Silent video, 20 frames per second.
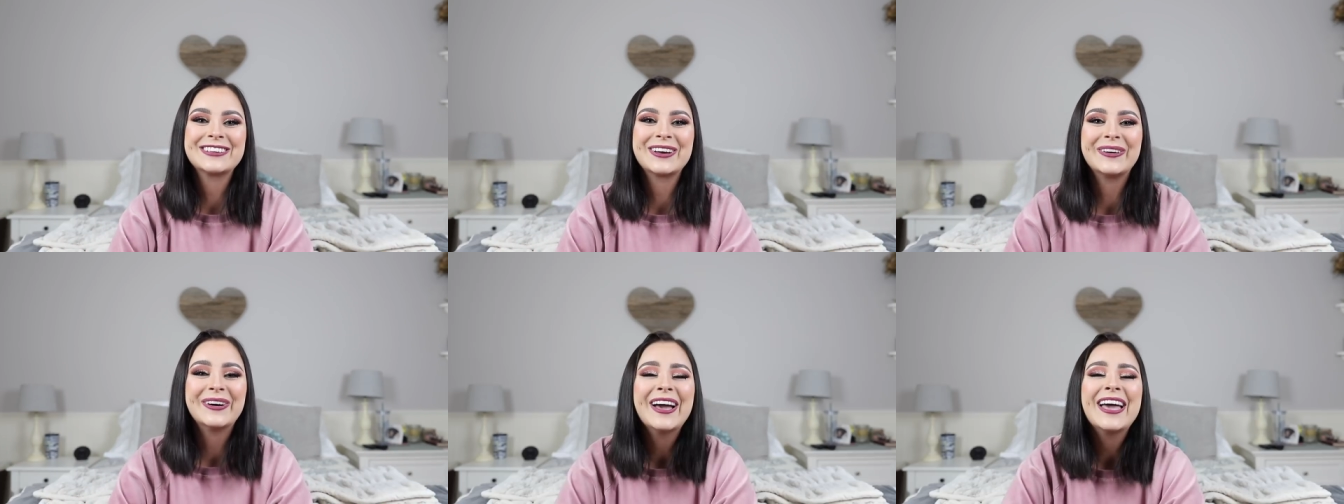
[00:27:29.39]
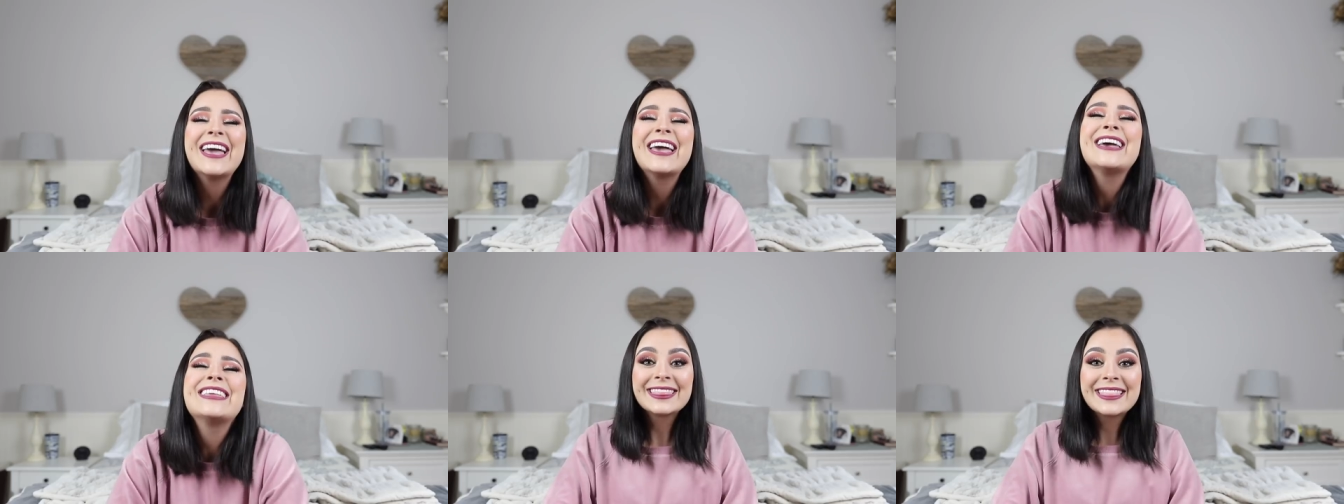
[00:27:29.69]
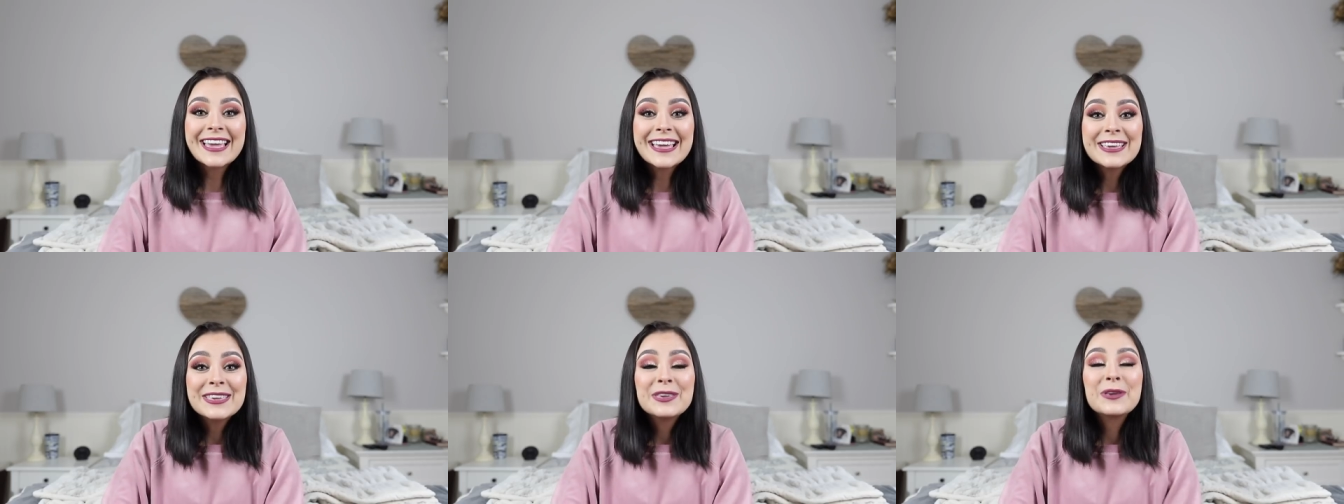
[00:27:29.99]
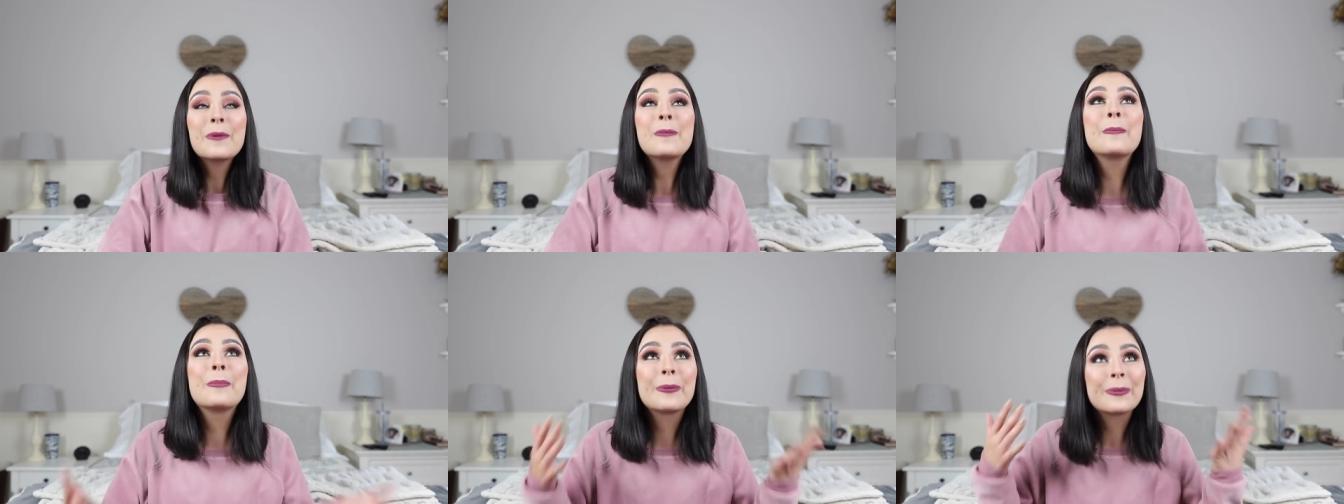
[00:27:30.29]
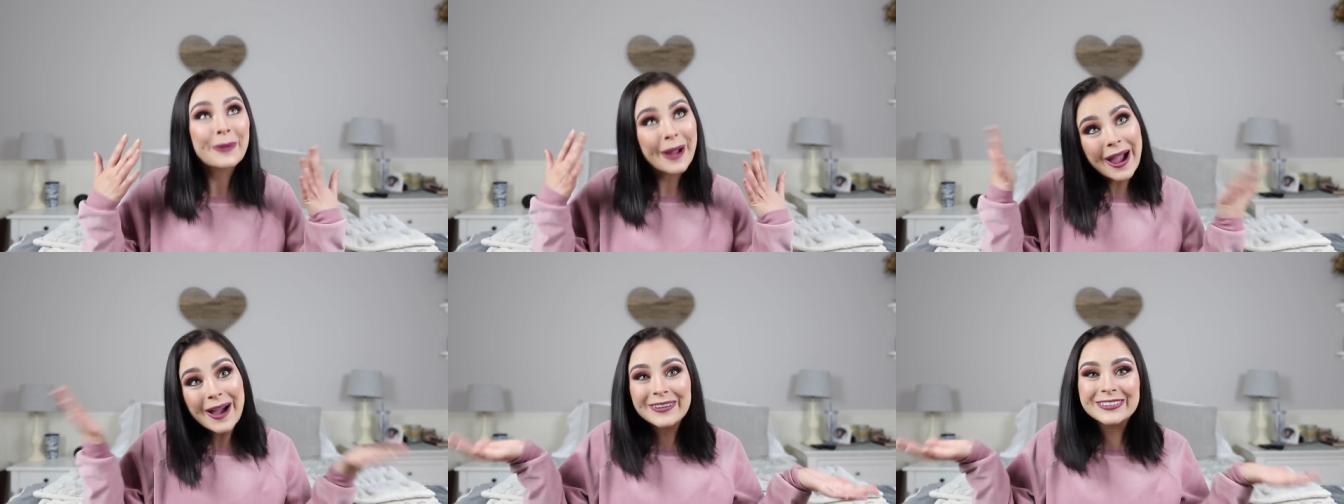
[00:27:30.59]
So thank you,
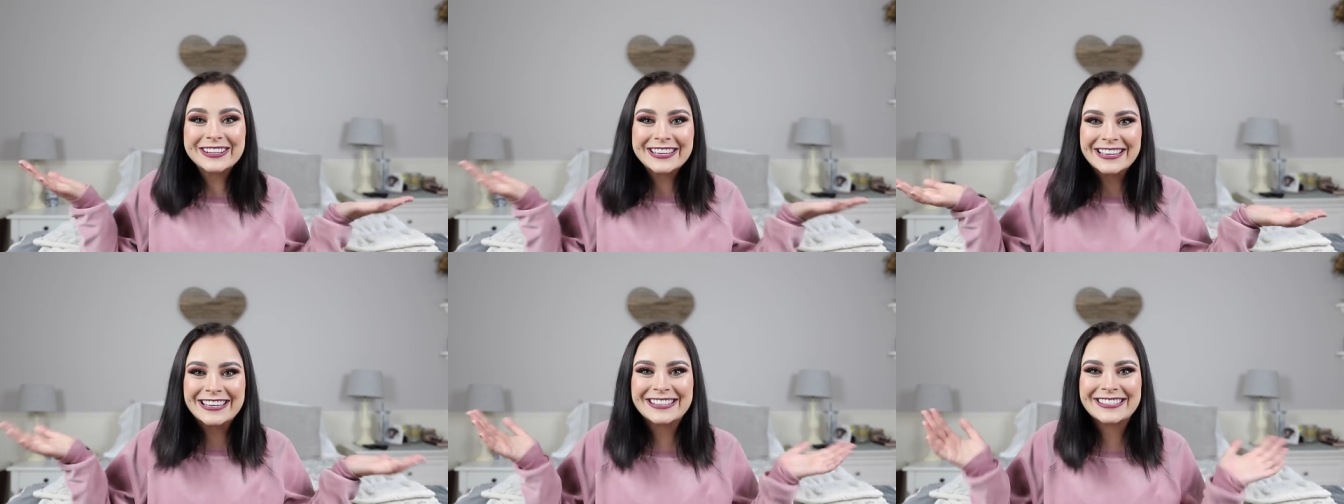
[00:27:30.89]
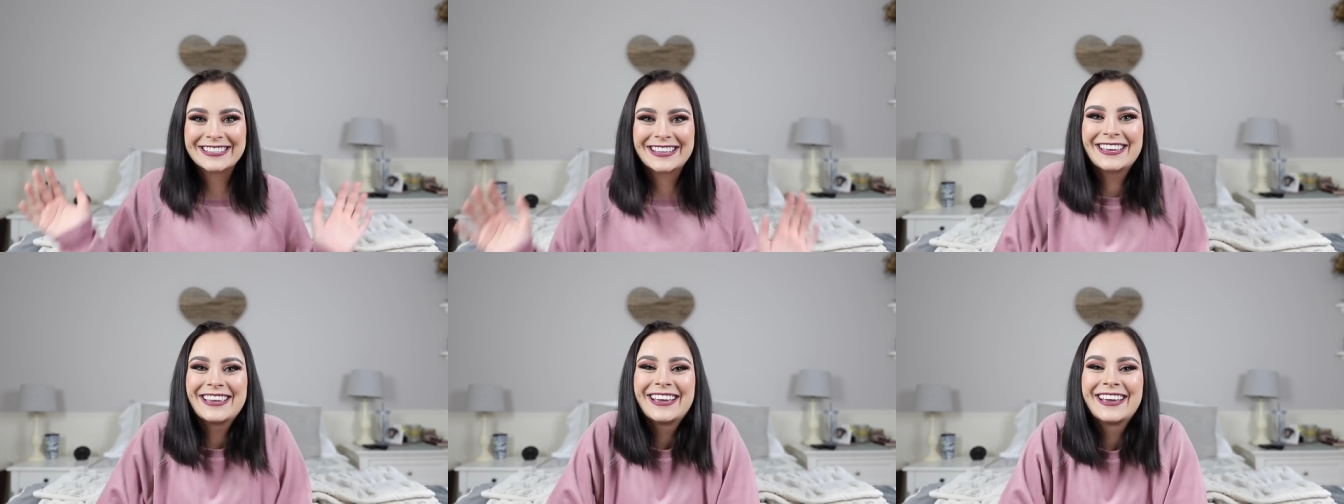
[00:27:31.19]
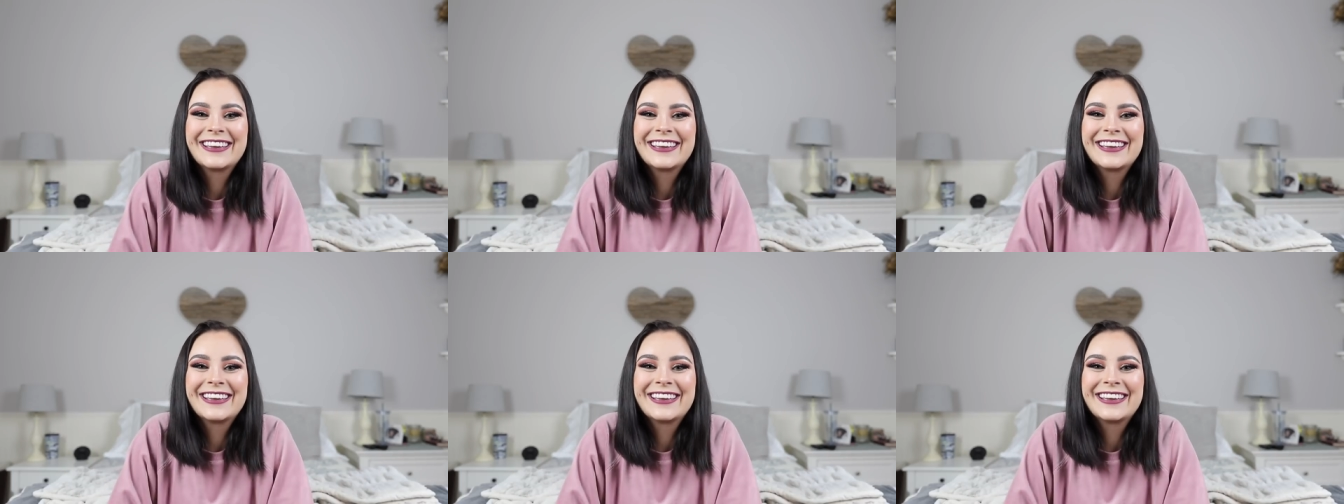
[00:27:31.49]
brownies,